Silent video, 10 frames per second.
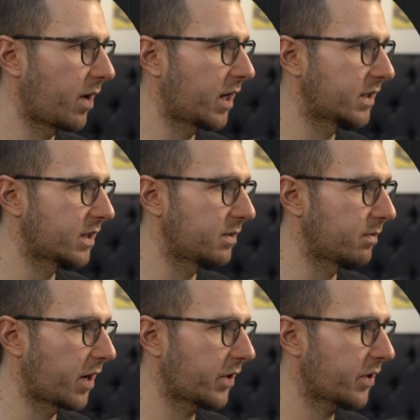as the
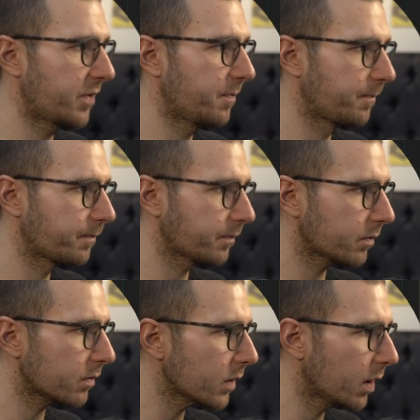marker
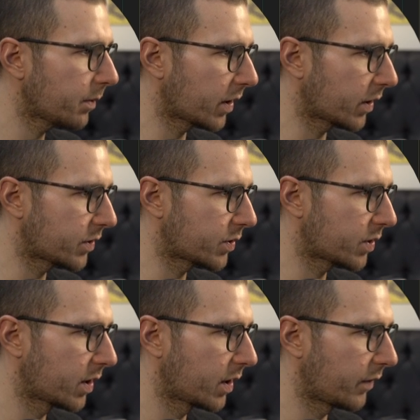
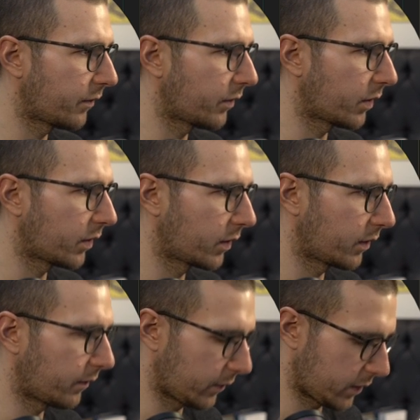because if you
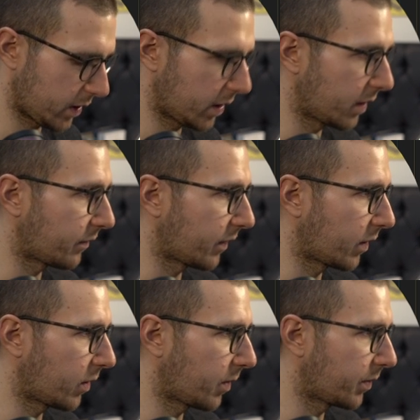if you see if I
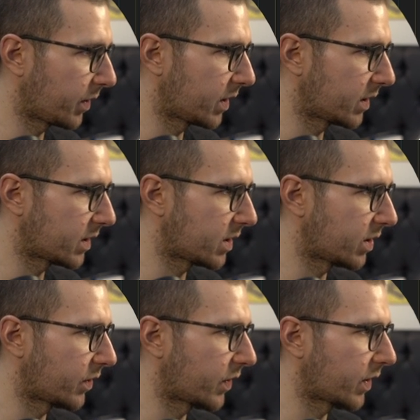copy this
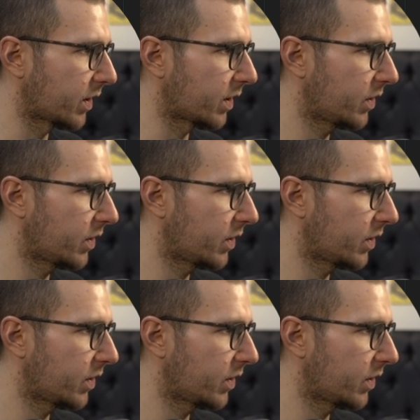here and